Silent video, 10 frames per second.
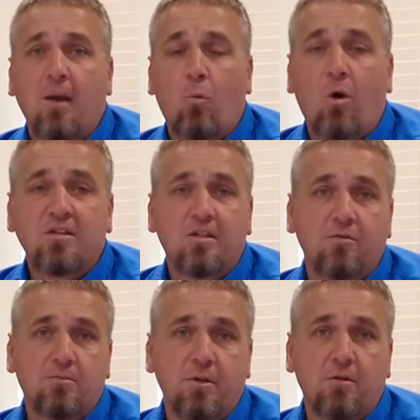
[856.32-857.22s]
and watch
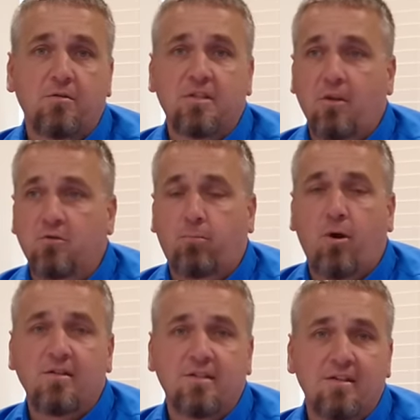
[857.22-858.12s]
those builds and those
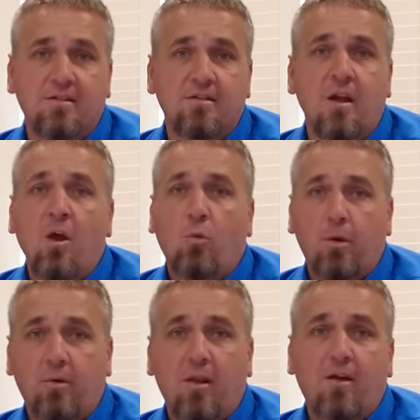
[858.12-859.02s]
processes,
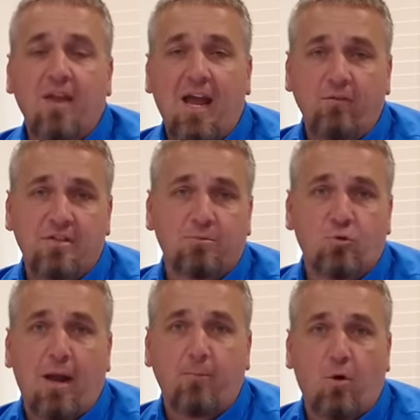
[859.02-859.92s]
we would love to have you
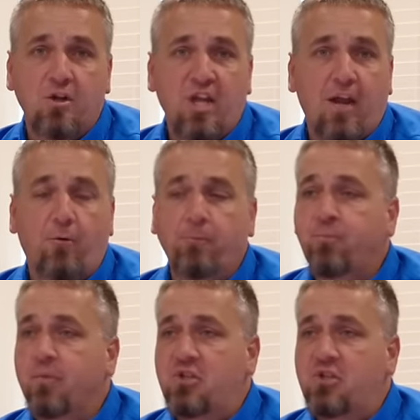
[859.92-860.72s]
subscribe to our channel.